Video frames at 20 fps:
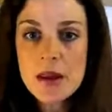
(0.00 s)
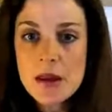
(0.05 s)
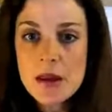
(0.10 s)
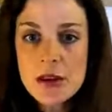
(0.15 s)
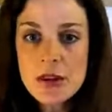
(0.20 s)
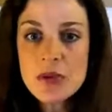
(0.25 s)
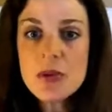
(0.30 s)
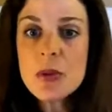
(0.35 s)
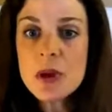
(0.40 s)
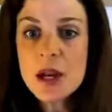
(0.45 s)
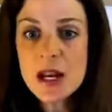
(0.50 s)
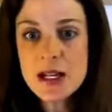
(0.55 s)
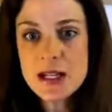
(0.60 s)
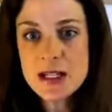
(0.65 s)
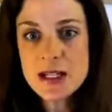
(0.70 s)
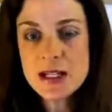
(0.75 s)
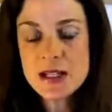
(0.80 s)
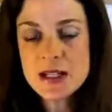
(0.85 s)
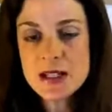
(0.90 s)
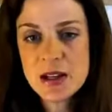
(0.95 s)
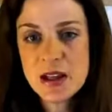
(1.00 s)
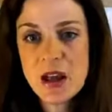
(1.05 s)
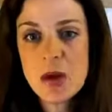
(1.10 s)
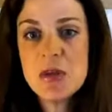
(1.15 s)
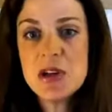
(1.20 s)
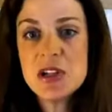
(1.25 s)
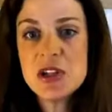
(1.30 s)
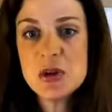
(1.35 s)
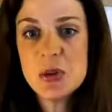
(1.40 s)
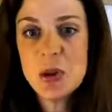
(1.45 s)
here's what I need to
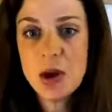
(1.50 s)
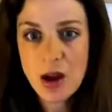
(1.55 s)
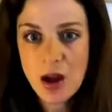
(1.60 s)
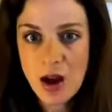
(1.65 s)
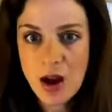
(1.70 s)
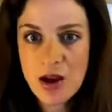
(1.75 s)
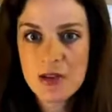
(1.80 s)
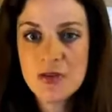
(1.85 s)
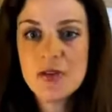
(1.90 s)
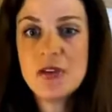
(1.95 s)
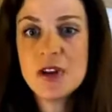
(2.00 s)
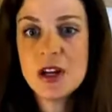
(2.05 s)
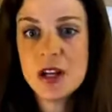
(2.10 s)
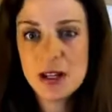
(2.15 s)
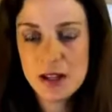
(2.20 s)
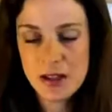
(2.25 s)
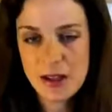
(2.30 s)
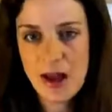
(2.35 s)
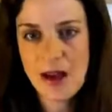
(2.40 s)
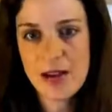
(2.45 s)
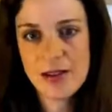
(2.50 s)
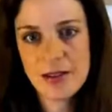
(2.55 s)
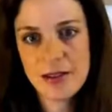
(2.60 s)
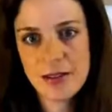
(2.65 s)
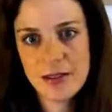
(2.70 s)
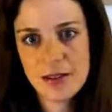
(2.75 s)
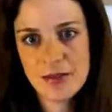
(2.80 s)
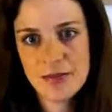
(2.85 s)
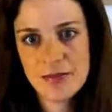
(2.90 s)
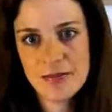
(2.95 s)
get me to a confident
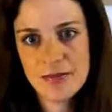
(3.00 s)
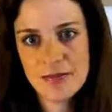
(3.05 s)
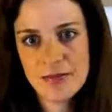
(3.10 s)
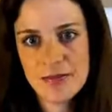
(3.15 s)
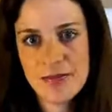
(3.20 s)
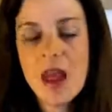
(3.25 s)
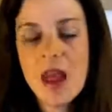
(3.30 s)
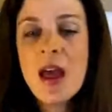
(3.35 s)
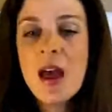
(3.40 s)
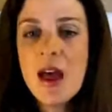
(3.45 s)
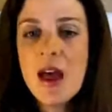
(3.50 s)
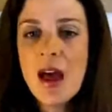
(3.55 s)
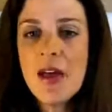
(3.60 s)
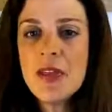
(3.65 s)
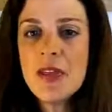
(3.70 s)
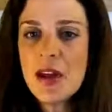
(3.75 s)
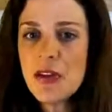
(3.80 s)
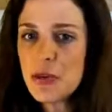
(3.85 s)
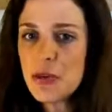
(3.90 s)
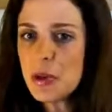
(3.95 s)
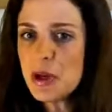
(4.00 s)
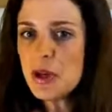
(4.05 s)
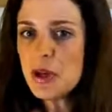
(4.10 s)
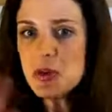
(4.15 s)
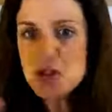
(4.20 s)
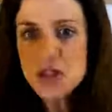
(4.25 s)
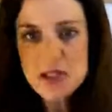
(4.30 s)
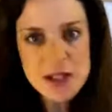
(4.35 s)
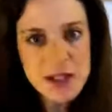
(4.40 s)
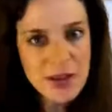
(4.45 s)
yes. And that's when
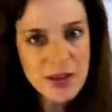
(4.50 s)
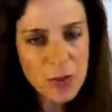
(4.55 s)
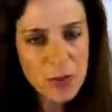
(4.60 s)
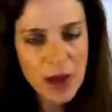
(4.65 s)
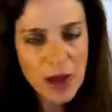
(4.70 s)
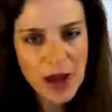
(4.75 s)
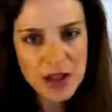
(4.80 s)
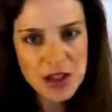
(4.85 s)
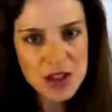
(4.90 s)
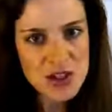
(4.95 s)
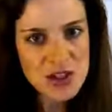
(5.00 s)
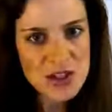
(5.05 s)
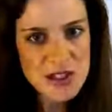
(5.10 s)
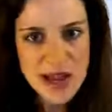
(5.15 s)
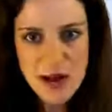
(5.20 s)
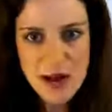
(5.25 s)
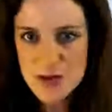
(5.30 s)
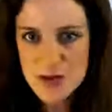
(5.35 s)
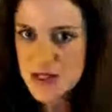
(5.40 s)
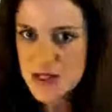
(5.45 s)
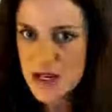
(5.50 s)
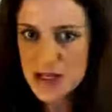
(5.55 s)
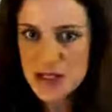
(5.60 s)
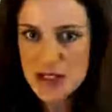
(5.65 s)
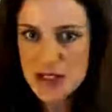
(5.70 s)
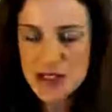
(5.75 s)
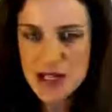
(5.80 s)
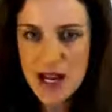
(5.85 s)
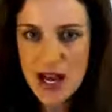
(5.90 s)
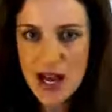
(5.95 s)
you just lay the packages out side
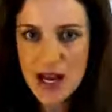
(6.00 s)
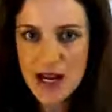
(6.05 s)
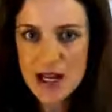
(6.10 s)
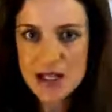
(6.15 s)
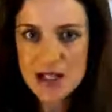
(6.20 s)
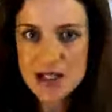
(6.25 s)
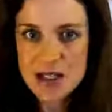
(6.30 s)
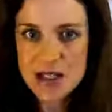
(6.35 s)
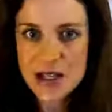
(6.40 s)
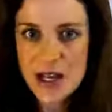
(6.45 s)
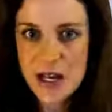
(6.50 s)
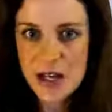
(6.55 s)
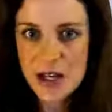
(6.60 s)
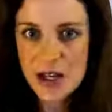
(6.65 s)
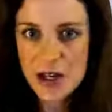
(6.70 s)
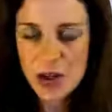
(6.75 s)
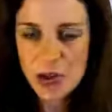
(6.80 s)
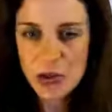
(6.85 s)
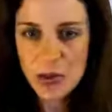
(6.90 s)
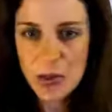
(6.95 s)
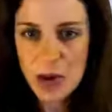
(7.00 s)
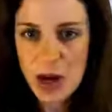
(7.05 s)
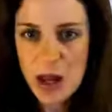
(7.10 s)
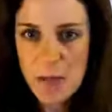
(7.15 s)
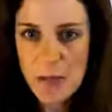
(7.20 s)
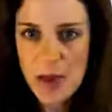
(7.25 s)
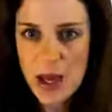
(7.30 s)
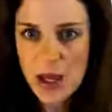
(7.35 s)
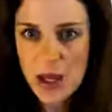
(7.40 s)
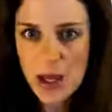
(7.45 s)
to side and say, here's what
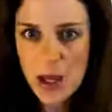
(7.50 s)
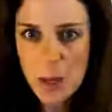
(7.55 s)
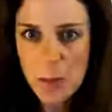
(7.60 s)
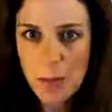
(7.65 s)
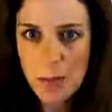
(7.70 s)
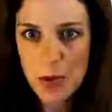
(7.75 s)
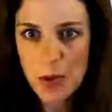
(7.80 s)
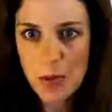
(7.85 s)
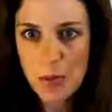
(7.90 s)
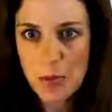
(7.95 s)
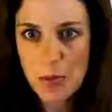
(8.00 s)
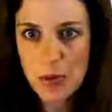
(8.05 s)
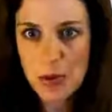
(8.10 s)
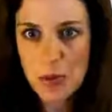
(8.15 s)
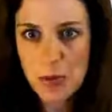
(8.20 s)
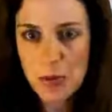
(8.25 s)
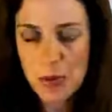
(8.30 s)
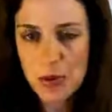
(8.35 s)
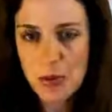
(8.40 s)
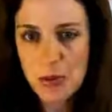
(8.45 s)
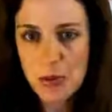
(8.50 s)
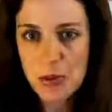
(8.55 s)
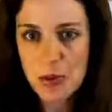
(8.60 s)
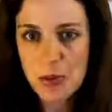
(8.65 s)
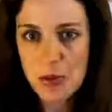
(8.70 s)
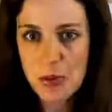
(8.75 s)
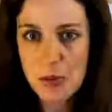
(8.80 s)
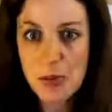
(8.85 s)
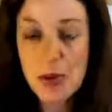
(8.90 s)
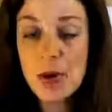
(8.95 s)
I'm making, boom, boom, boom,
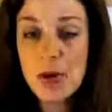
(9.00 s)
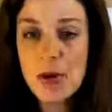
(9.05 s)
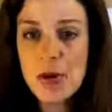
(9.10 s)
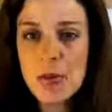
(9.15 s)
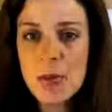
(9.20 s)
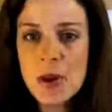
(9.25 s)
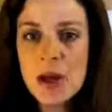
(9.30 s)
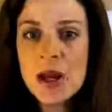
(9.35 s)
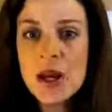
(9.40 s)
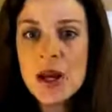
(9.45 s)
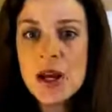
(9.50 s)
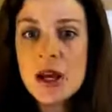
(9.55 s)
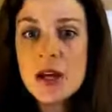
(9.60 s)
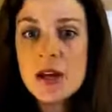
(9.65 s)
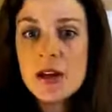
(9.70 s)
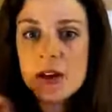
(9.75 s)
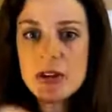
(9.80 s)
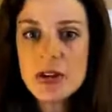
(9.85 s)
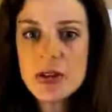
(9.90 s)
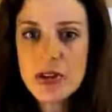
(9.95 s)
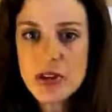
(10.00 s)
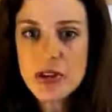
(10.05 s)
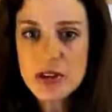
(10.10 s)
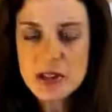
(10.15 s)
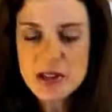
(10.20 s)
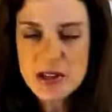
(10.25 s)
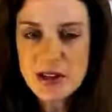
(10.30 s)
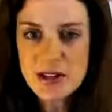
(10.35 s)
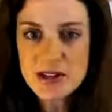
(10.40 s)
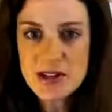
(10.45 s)
boom, boom. Here's the
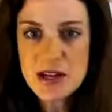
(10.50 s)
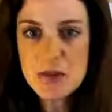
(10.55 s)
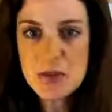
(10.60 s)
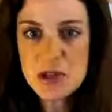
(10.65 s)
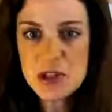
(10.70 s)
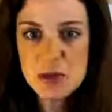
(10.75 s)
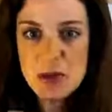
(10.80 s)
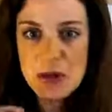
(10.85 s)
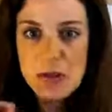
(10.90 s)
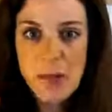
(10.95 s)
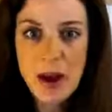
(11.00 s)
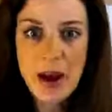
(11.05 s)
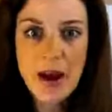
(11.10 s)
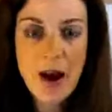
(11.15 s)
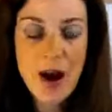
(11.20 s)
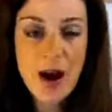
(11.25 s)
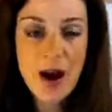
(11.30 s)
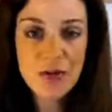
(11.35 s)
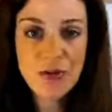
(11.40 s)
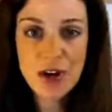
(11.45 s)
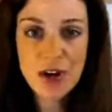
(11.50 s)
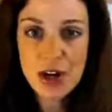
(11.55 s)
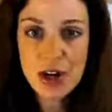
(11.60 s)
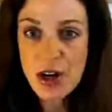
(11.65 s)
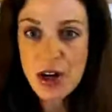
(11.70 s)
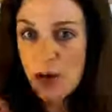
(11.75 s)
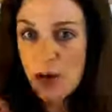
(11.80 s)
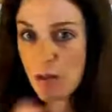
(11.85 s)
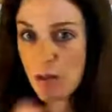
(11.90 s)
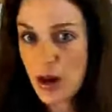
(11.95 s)
delta between my
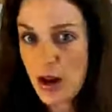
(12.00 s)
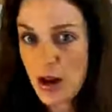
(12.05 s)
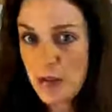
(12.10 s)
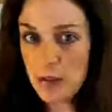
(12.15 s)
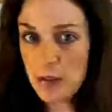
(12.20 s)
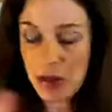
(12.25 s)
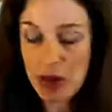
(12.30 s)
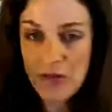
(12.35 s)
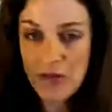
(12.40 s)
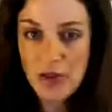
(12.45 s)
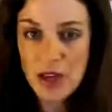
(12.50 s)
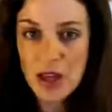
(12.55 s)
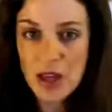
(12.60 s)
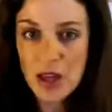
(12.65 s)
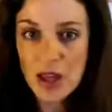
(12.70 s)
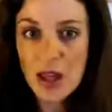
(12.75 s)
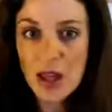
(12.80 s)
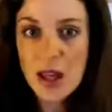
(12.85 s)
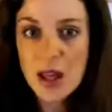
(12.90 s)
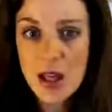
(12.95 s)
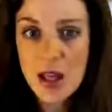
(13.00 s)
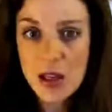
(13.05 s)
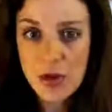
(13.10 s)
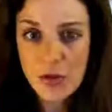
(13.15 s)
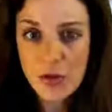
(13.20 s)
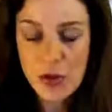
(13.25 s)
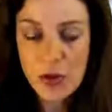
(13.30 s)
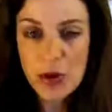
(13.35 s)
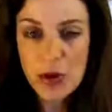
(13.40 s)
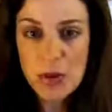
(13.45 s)
offer and what I'm leaving.
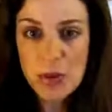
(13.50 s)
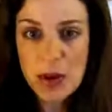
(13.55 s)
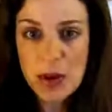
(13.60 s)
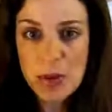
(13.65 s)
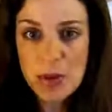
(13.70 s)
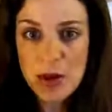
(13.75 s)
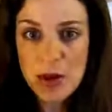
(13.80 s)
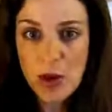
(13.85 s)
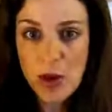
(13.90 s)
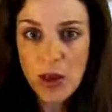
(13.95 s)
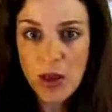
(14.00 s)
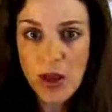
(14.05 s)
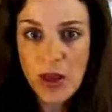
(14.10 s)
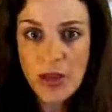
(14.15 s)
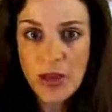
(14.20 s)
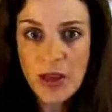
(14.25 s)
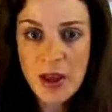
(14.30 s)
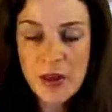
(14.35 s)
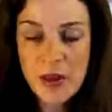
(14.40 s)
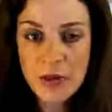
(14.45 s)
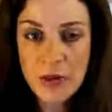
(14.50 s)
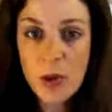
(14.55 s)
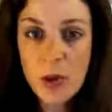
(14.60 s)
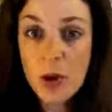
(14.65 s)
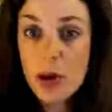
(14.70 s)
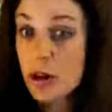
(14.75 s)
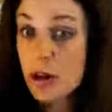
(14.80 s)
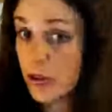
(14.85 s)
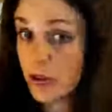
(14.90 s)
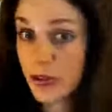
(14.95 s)
If you can make me whole on this
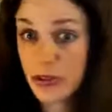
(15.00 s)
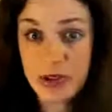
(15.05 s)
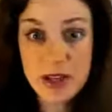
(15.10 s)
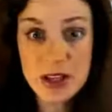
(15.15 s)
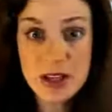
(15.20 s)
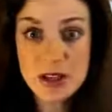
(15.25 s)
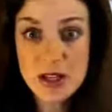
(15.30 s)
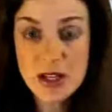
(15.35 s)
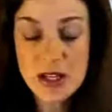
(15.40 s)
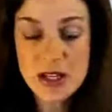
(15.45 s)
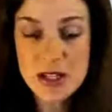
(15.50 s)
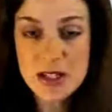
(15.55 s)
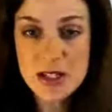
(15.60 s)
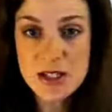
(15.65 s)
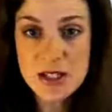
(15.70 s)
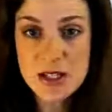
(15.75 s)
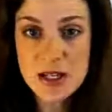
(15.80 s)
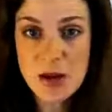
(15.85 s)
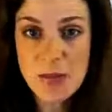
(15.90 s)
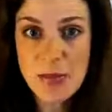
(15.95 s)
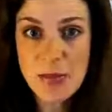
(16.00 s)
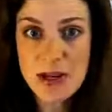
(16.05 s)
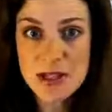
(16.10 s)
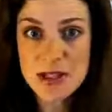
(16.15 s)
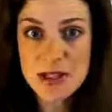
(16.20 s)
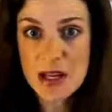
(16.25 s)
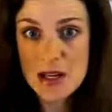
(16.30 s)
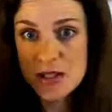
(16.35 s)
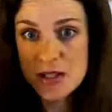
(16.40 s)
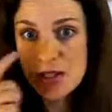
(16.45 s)
or exceed this in a
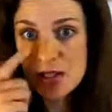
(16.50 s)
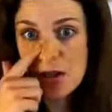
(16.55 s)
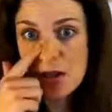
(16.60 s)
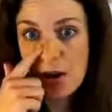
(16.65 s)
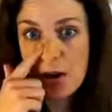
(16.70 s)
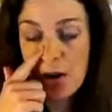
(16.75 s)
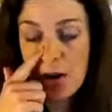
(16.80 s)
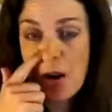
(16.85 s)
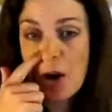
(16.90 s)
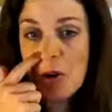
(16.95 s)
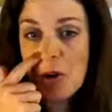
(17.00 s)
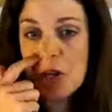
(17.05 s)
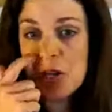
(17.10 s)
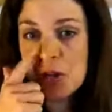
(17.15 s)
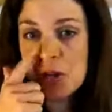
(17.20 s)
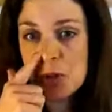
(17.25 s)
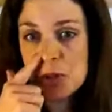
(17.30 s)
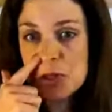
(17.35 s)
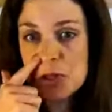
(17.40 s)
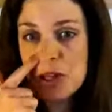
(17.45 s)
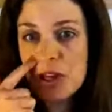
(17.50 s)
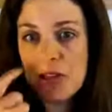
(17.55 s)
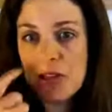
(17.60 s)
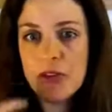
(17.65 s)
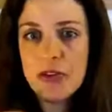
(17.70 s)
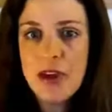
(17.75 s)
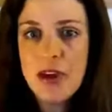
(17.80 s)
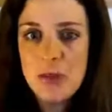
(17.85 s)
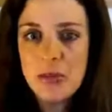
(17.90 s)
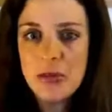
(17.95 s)
best case scenario, and usually
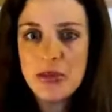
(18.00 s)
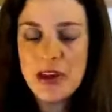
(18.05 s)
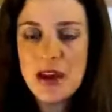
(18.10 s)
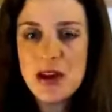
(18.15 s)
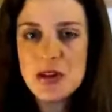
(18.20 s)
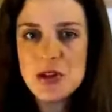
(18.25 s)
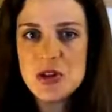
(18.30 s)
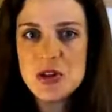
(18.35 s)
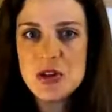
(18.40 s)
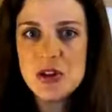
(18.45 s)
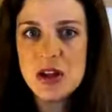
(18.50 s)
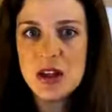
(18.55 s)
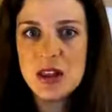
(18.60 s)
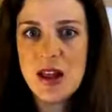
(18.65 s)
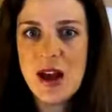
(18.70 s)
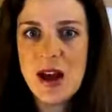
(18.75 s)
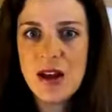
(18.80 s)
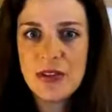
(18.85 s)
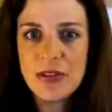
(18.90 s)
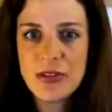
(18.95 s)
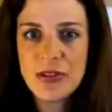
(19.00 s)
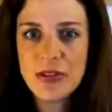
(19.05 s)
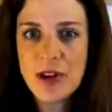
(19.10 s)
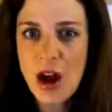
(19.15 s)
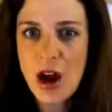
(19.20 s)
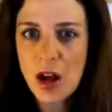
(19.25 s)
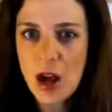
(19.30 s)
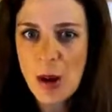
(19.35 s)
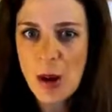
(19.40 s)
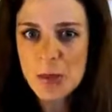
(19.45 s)
this comes down to the lost
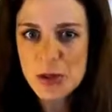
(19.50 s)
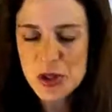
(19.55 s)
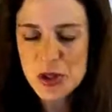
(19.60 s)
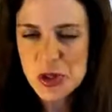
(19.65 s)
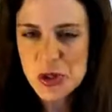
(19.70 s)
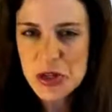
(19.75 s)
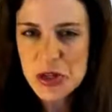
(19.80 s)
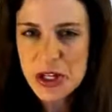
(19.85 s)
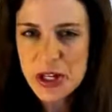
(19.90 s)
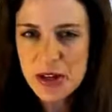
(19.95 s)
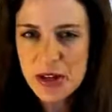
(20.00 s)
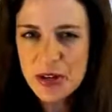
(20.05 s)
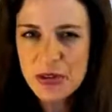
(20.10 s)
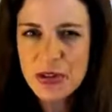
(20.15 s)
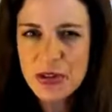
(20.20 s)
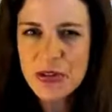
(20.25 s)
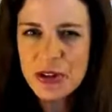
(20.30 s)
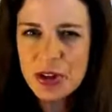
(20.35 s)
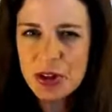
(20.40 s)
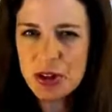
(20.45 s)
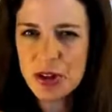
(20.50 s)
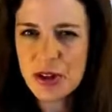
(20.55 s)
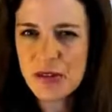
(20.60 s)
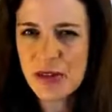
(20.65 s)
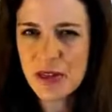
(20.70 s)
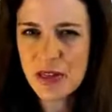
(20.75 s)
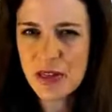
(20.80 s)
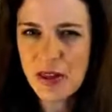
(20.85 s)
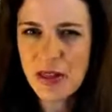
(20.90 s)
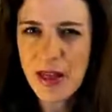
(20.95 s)
stock opportunities as you're
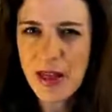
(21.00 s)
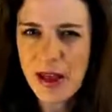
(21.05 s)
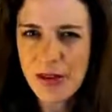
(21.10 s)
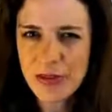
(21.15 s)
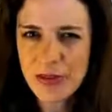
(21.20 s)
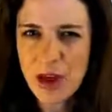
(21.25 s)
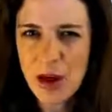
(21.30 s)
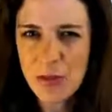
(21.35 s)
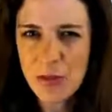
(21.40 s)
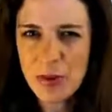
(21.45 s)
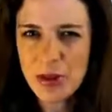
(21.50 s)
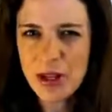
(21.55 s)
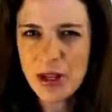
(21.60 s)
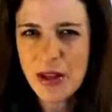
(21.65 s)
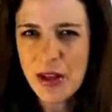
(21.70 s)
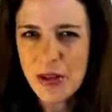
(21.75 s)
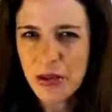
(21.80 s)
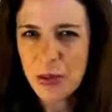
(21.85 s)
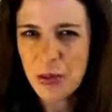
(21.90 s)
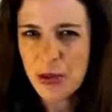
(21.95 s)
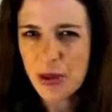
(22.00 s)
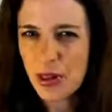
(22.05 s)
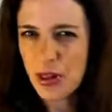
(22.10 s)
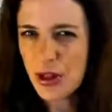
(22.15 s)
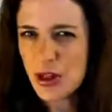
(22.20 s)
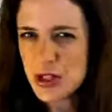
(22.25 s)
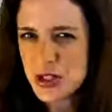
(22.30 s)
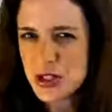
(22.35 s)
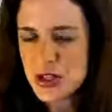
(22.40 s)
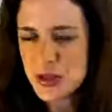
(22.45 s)
leaving the last company, that's where the
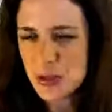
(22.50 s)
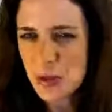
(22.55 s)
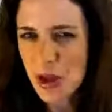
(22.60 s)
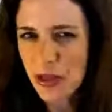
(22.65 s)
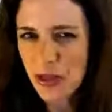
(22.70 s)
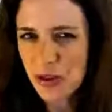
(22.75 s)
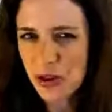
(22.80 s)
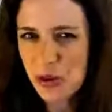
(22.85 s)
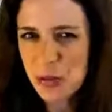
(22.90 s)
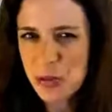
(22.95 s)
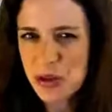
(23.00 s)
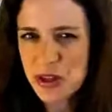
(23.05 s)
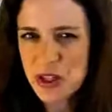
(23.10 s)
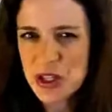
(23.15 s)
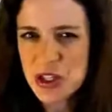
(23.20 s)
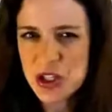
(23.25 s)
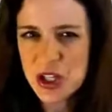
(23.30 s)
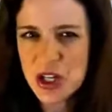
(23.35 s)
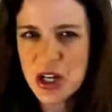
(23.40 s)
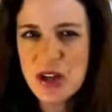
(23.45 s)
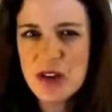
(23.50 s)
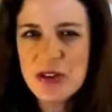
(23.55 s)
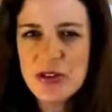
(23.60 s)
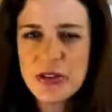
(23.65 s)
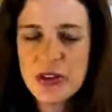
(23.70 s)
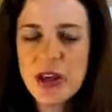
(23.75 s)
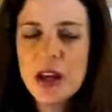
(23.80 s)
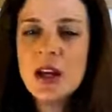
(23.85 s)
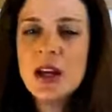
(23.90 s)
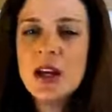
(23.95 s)
largest wealth accumulation
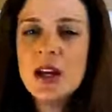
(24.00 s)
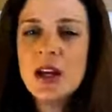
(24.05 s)
is.